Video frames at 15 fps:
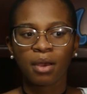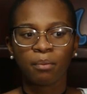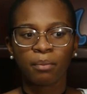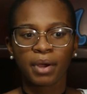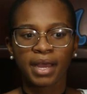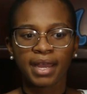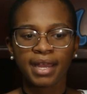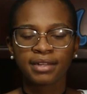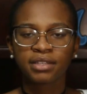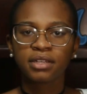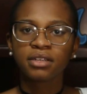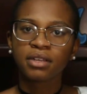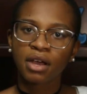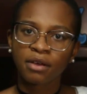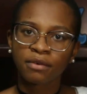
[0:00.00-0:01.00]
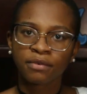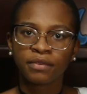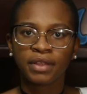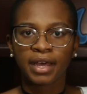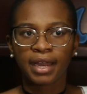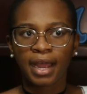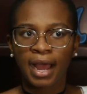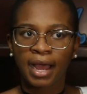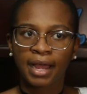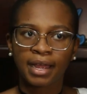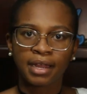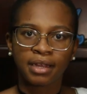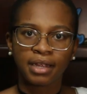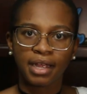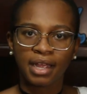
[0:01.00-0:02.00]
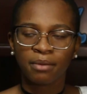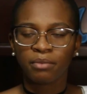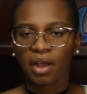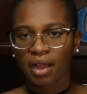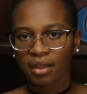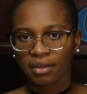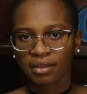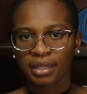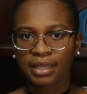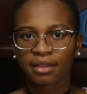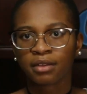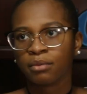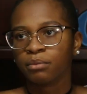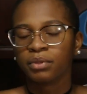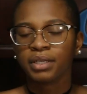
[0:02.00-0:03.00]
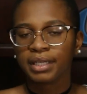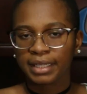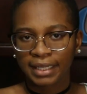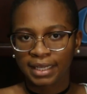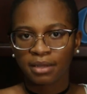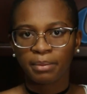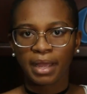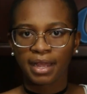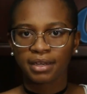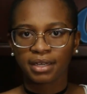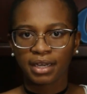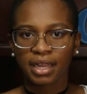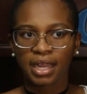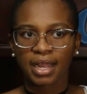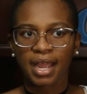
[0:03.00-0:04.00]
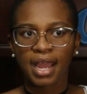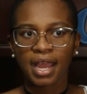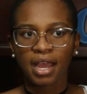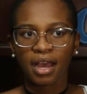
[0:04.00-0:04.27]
but it's enough that I am not like completely abandoning